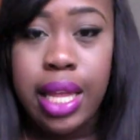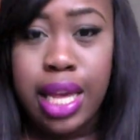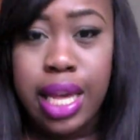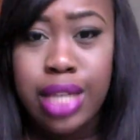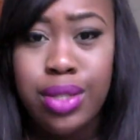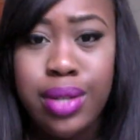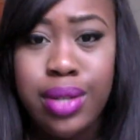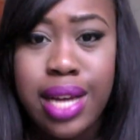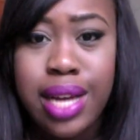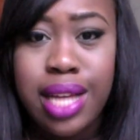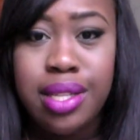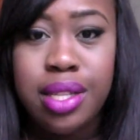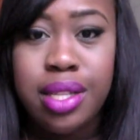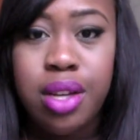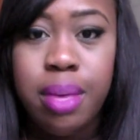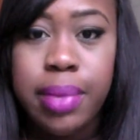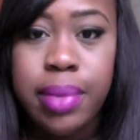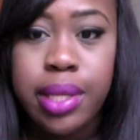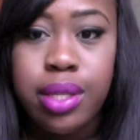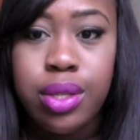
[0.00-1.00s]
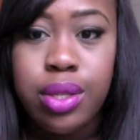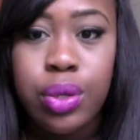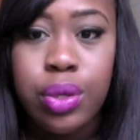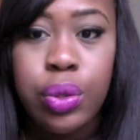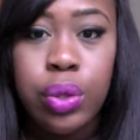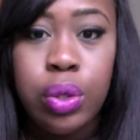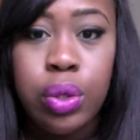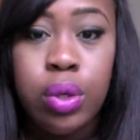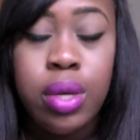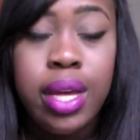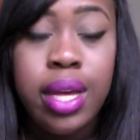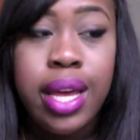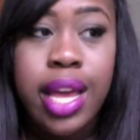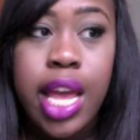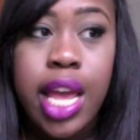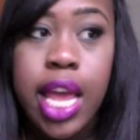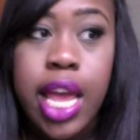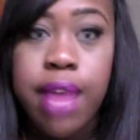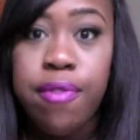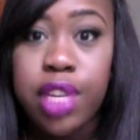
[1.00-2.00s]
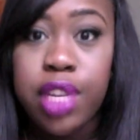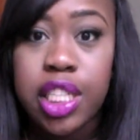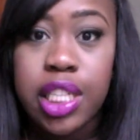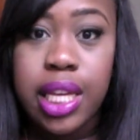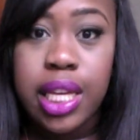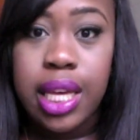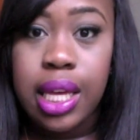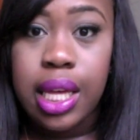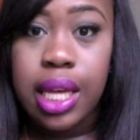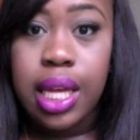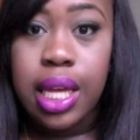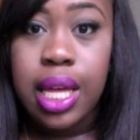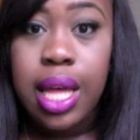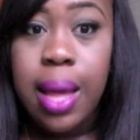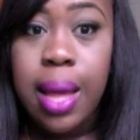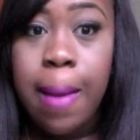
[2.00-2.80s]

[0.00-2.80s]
As you guys know, I'm in school in Virginia.